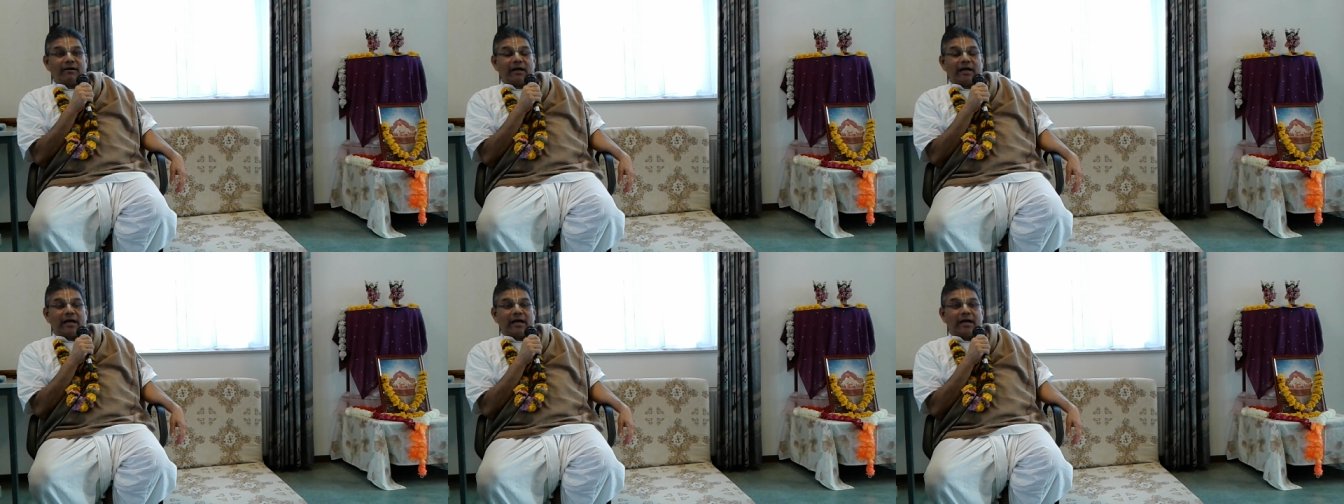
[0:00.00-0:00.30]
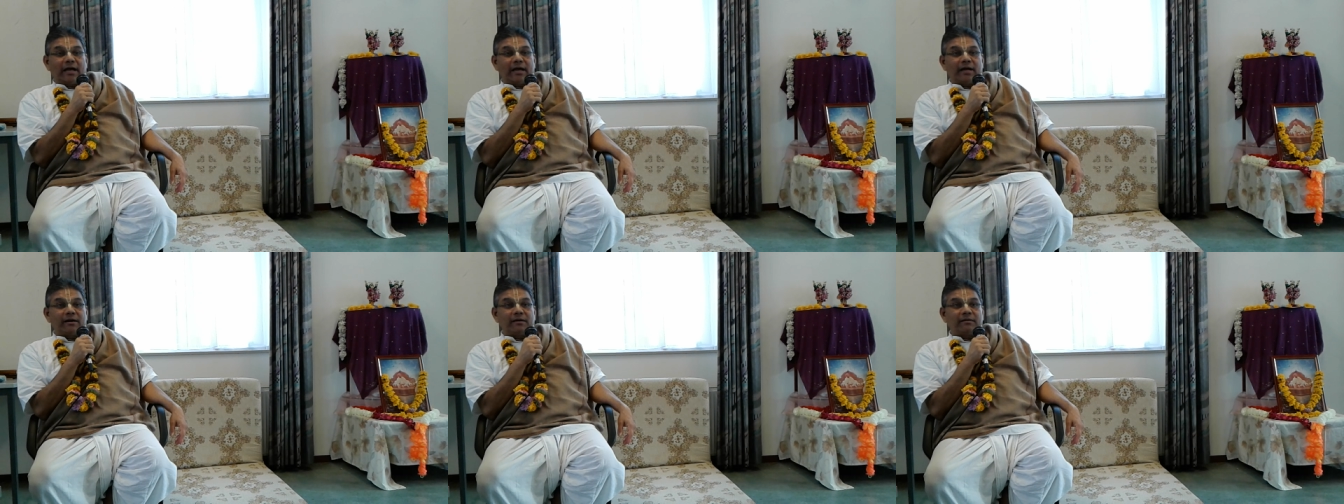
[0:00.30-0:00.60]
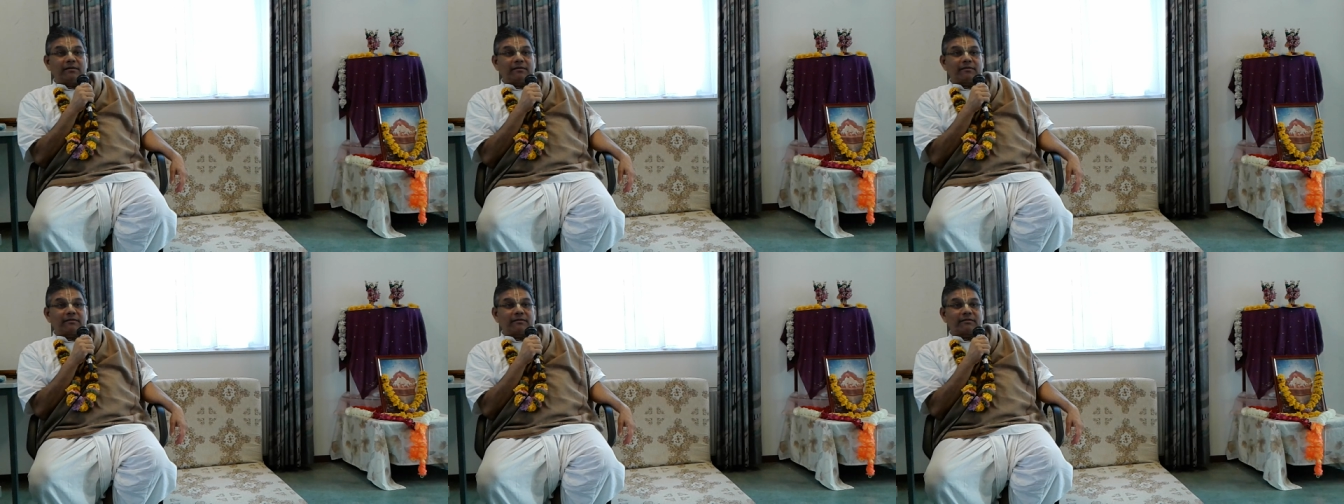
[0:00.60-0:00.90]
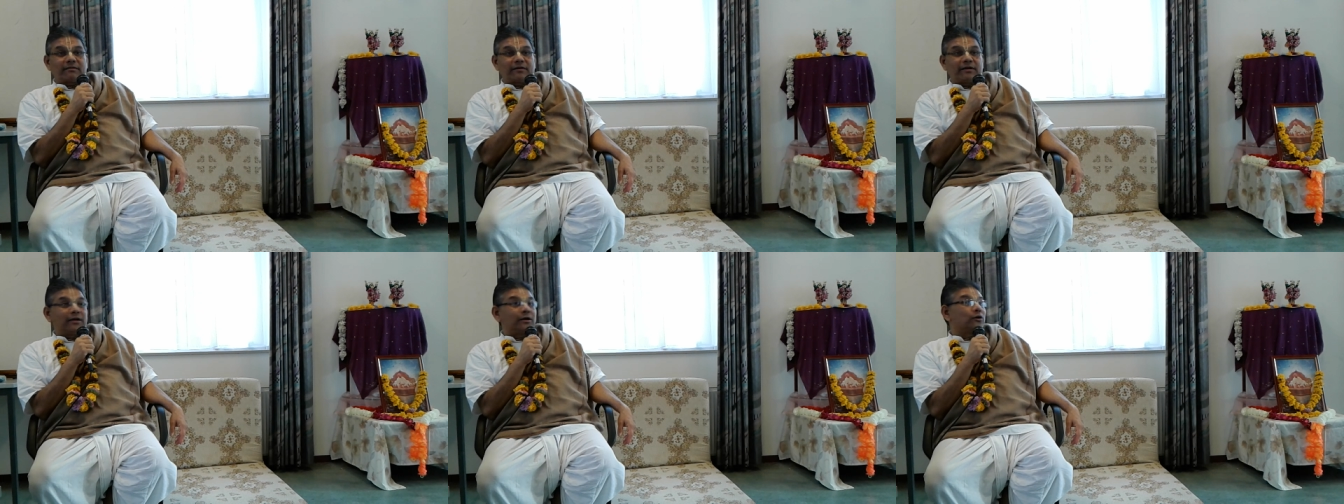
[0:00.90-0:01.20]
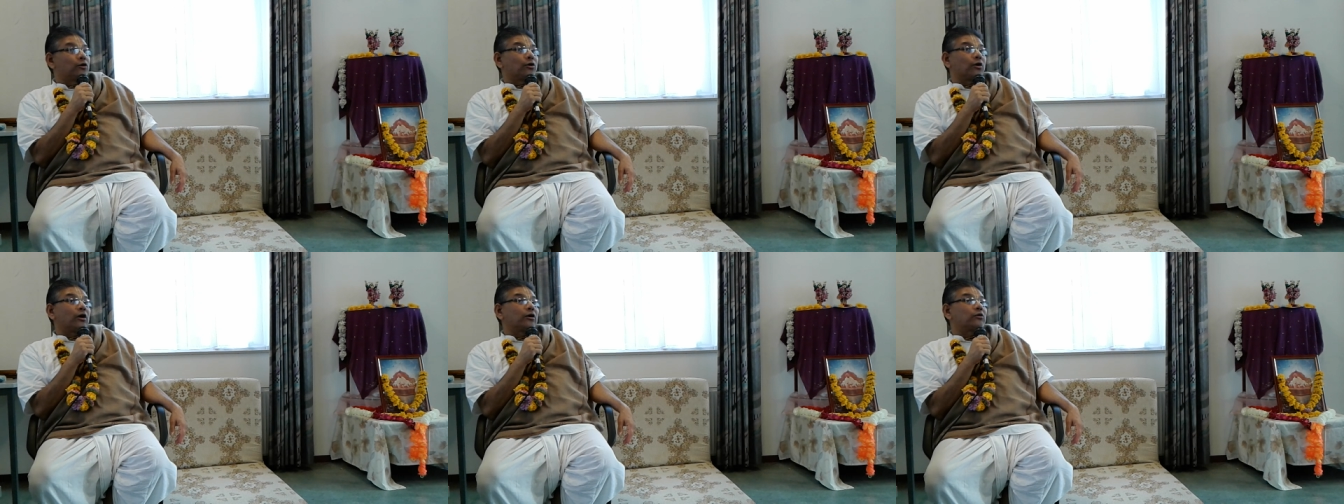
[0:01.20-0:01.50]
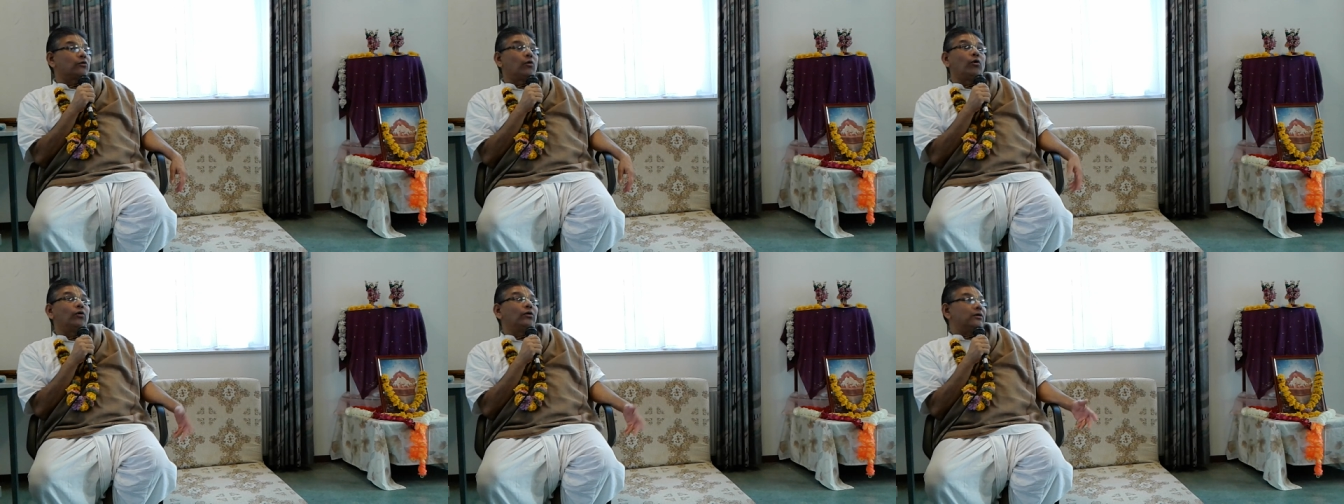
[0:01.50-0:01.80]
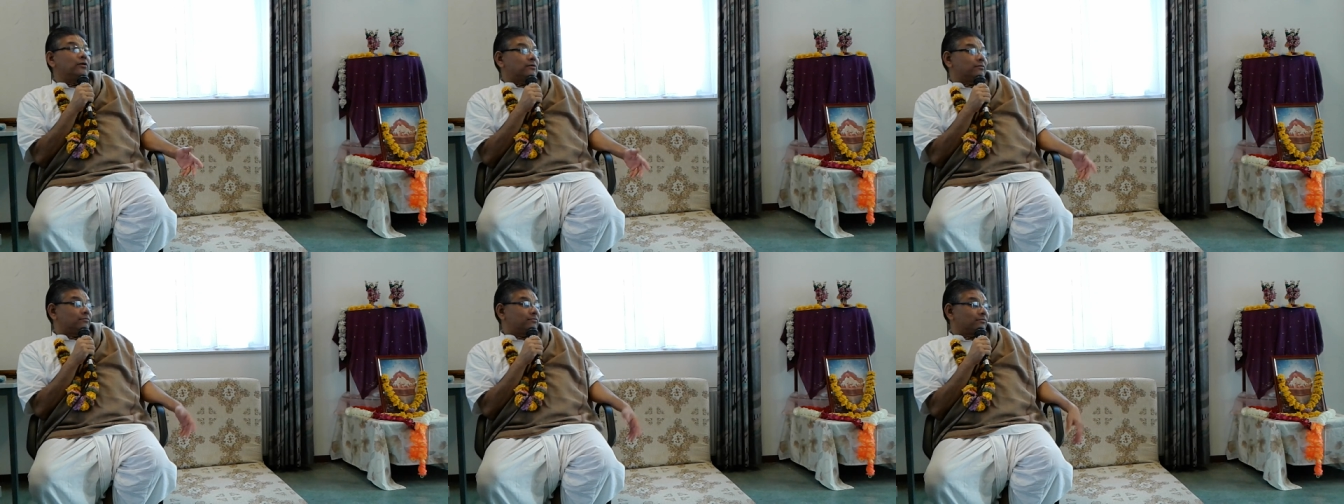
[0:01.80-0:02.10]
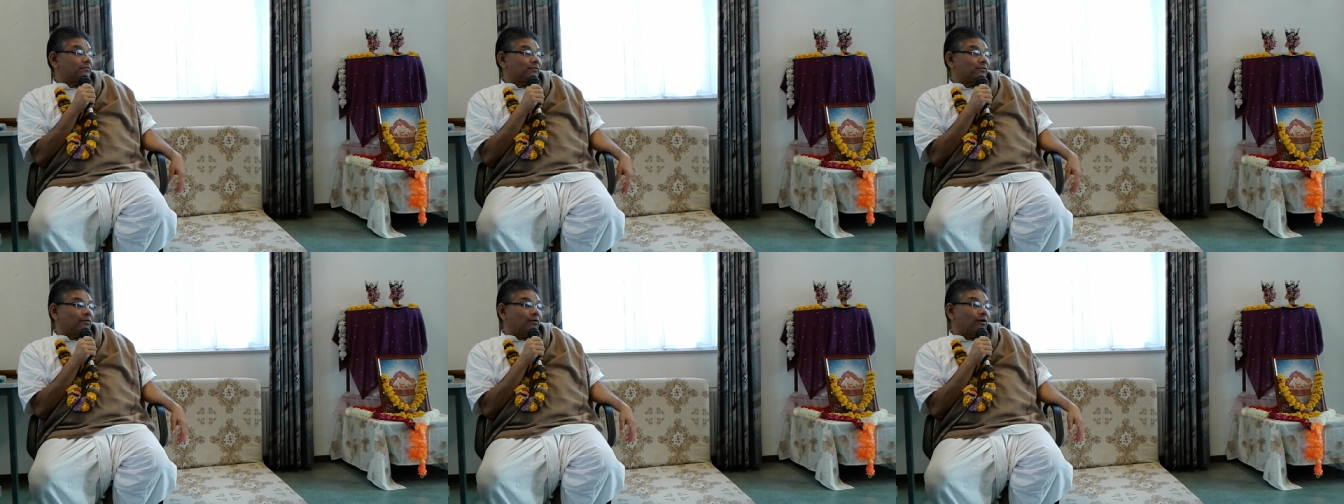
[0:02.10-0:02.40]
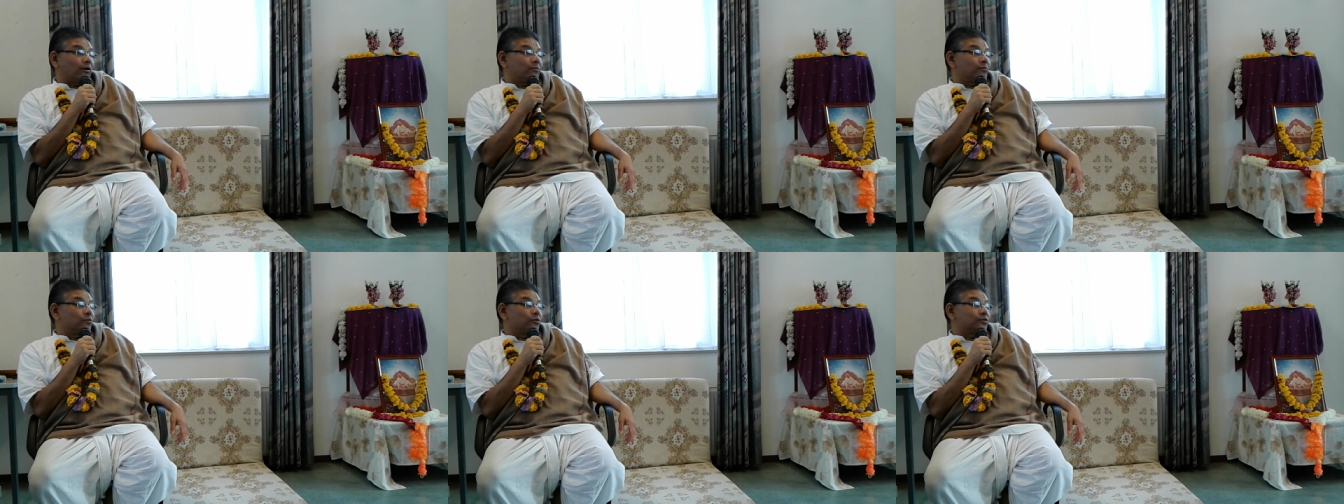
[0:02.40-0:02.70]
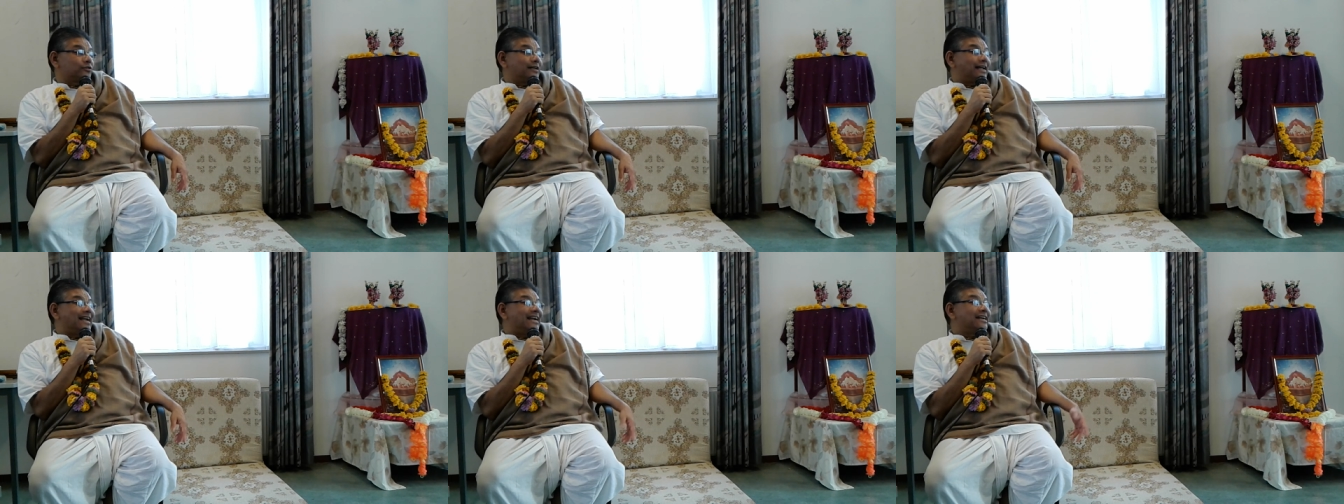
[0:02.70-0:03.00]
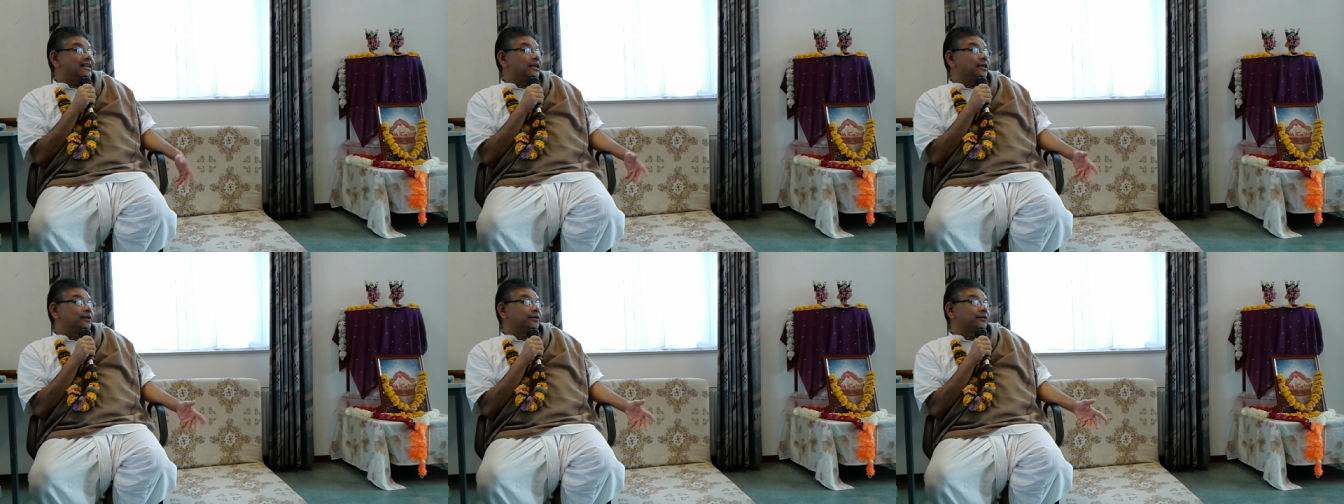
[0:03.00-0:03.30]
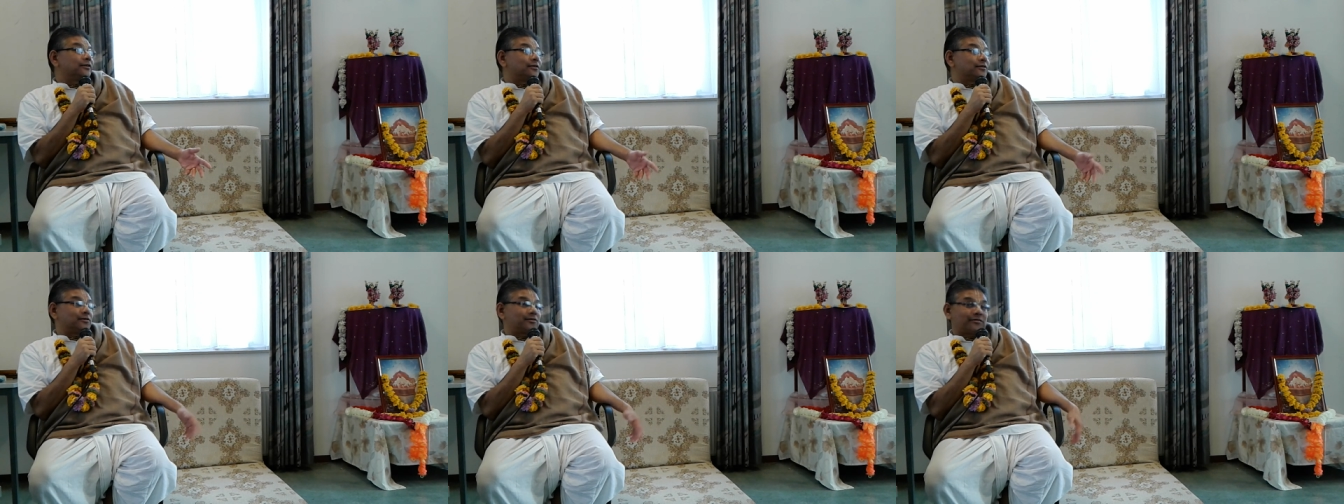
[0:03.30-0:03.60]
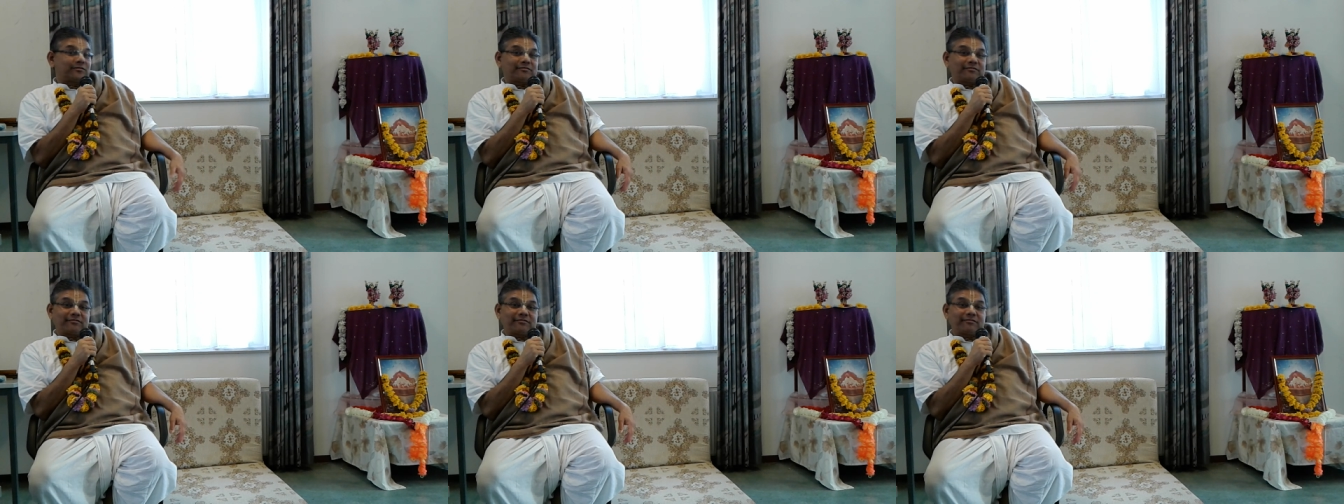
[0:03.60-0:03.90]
And he got old, almost 80 years.